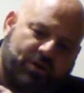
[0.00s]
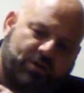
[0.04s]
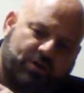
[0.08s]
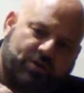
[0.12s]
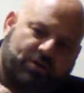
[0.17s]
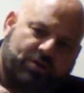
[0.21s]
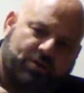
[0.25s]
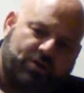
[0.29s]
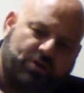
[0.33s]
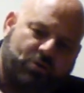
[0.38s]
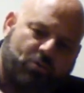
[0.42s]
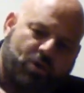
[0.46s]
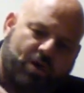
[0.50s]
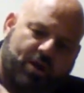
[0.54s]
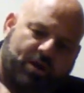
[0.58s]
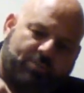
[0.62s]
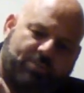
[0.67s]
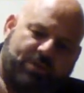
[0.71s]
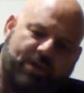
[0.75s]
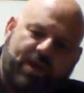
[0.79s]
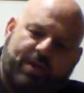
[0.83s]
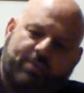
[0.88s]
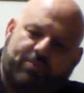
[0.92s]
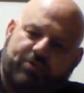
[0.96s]
You want to
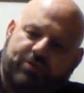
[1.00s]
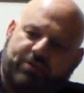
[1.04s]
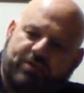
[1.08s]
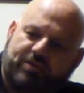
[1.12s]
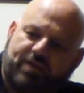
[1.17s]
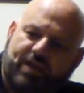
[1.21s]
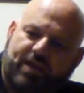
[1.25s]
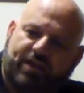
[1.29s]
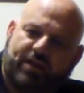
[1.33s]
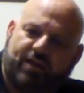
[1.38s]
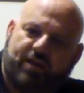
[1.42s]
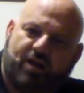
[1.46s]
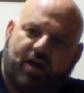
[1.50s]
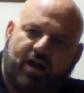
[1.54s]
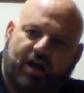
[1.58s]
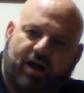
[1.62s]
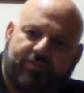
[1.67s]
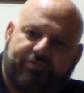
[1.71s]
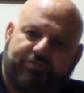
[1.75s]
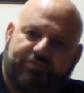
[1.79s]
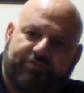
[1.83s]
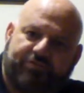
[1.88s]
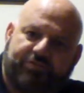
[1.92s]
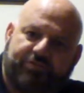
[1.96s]
be able to take it
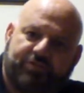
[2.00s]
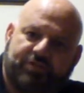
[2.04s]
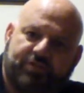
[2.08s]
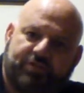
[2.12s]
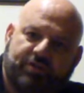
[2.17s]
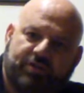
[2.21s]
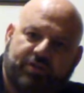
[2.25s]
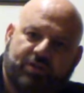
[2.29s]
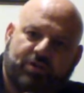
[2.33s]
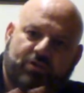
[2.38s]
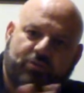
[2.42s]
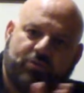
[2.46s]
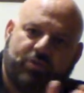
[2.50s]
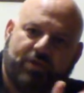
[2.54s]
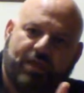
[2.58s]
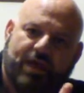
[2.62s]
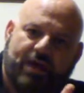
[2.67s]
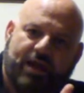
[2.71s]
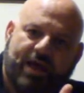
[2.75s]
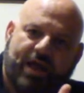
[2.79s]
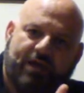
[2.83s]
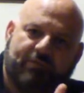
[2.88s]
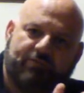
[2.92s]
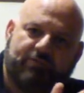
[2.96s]
off without
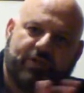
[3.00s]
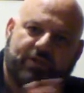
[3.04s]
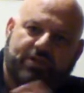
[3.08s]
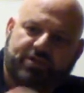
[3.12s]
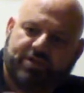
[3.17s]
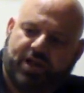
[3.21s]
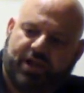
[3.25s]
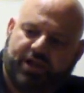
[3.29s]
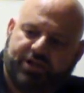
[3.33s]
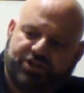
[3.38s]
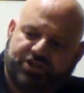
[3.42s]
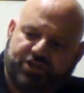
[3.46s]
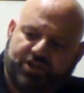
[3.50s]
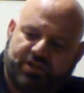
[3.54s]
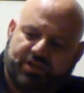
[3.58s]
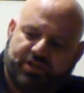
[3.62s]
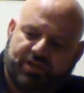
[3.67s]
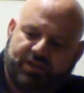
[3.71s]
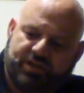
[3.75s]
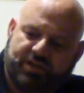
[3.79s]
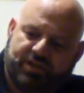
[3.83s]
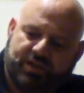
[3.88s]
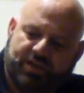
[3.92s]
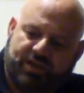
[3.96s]
having to touch it.
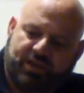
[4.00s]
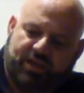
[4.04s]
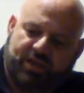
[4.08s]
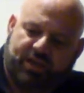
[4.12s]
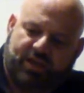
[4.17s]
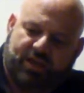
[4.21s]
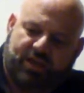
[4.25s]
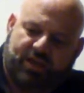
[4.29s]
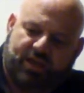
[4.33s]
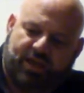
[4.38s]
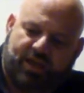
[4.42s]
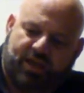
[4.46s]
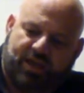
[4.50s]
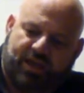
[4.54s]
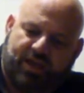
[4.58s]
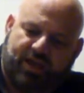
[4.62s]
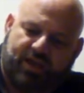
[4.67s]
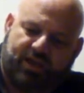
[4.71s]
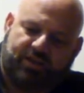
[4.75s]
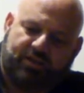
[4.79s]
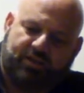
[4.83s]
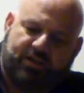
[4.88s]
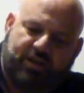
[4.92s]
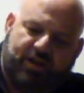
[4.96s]

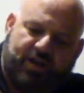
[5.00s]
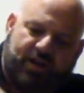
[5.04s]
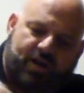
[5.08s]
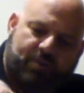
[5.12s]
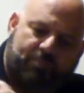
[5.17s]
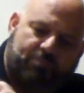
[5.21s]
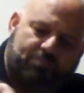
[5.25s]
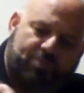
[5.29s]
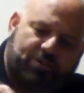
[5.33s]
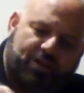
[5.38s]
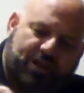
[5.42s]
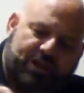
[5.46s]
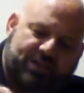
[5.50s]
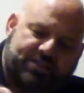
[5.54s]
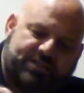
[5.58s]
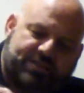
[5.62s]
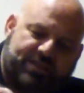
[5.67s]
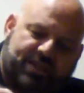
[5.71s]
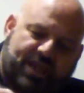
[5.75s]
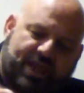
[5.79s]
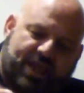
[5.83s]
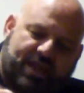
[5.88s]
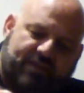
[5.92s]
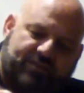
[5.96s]
And plus it
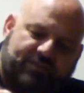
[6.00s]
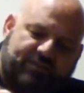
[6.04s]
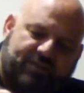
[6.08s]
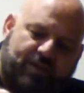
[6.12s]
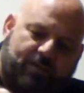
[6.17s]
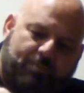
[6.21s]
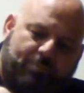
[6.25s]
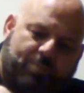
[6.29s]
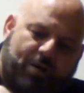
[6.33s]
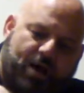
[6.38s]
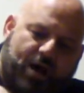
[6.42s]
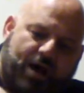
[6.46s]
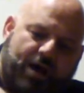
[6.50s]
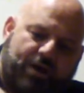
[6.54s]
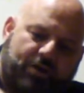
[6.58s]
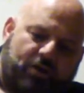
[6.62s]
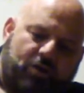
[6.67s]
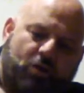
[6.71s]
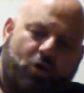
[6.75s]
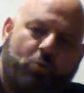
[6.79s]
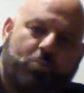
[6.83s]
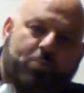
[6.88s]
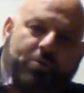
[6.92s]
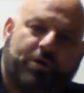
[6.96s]
has a bottle
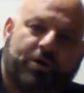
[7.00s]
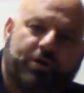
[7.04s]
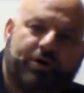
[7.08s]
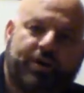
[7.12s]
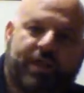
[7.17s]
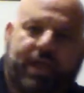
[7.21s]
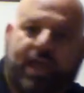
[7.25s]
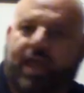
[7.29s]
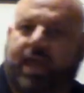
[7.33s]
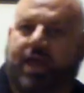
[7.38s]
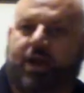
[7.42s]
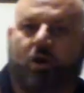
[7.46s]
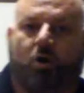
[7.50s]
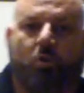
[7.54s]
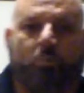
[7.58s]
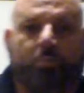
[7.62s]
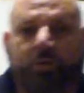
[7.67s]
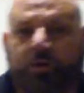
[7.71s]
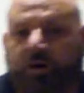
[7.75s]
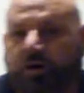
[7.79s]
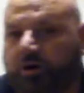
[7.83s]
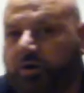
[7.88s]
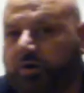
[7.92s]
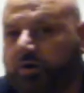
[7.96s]
opener, can
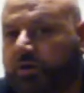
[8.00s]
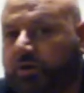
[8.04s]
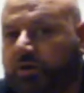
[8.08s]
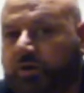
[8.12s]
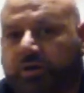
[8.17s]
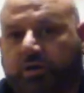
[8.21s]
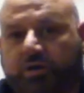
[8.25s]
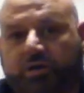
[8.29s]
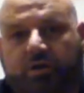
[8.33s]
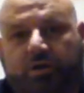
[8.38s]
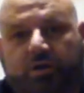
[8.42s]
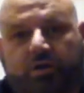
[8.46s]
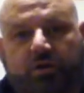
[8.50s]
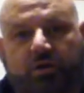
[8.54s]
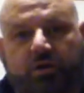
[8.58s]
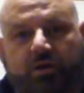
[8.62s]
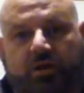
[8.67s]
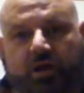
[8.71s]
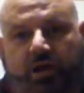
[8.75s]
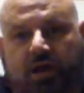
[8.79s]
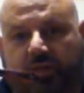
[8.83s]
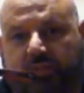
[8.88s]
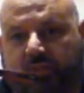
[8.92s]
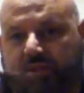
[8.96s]
opener,
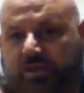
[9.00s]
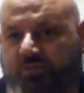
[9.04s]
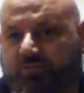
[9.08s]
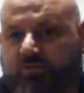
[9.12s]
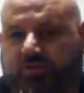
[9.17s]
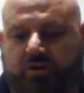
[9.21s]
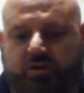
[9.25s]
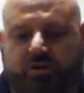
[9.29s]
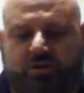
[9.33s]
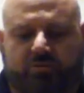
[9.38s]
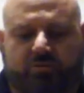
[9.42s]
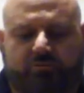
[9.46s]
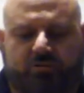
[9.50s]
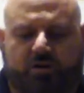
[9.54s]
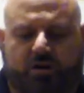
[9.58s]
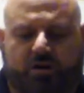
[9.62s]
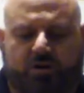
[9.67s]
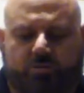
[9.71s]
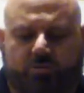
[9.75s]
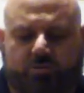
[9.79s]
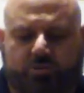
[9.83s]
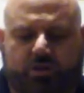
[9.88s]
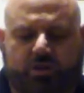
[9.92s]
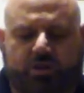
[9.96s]
and these are
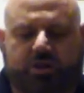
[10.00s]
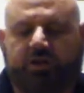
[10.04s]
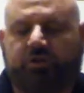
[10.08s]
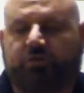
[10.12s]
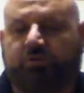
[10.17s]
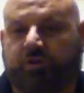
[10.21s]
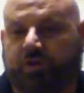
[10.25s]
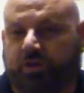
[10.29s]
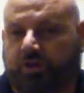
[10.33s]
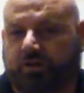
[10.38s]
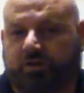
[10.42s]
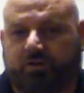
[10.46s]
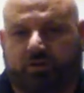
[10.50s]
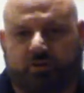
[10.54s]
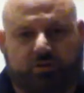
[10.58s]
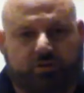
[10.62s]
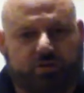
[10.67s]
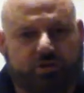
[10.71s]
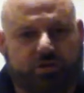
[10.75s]
really critical.